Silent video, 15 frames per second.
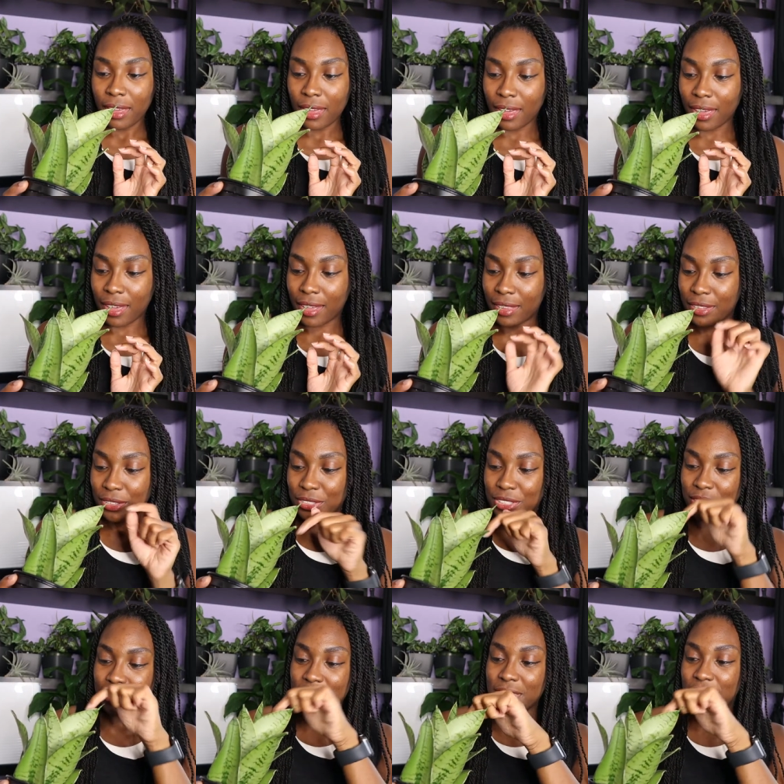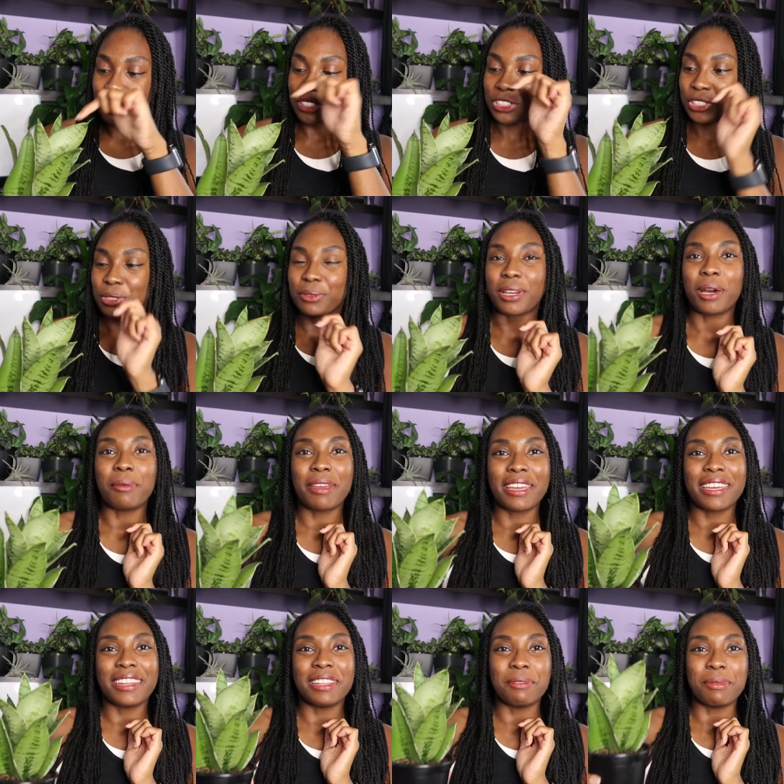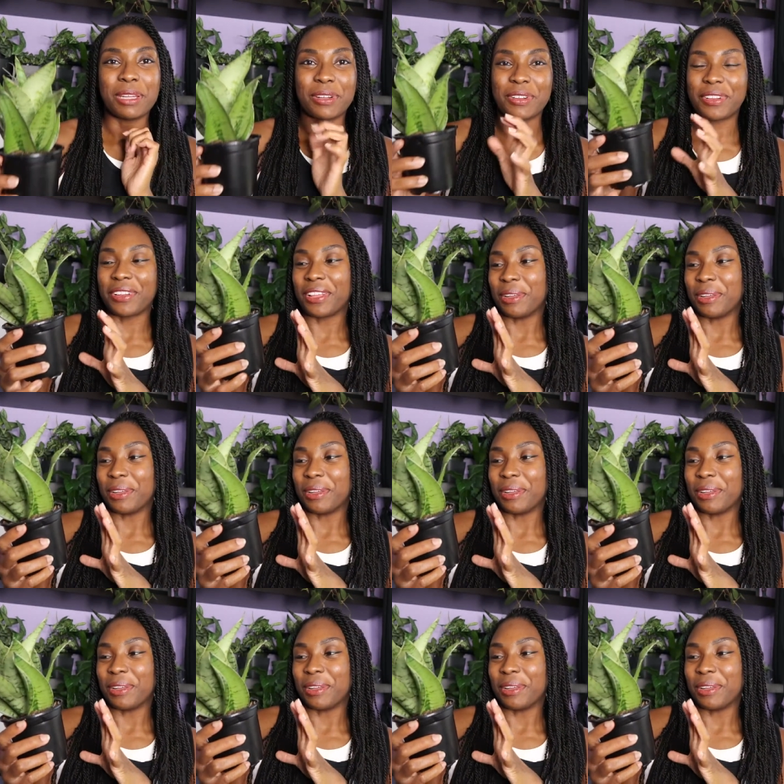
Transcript: And there's still a shoot coming in the middle.